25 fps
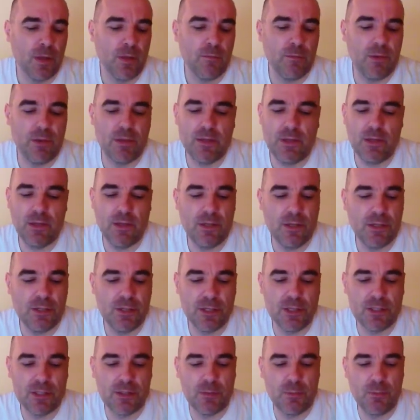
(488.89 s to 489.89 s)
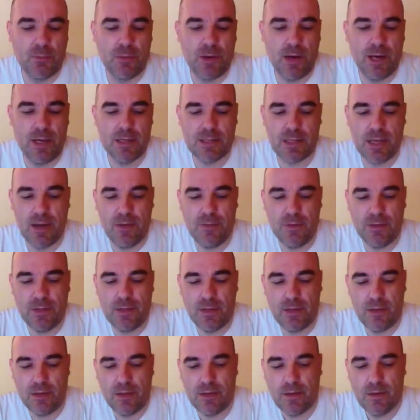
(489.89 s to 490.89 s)
But here they just suppress
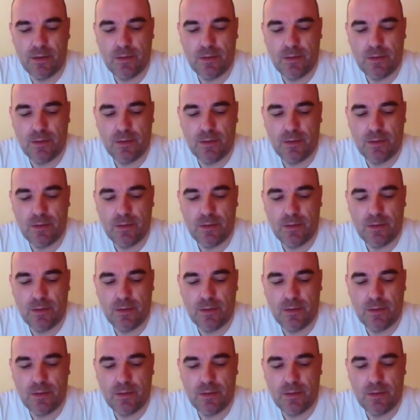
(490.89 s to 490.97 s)
everything.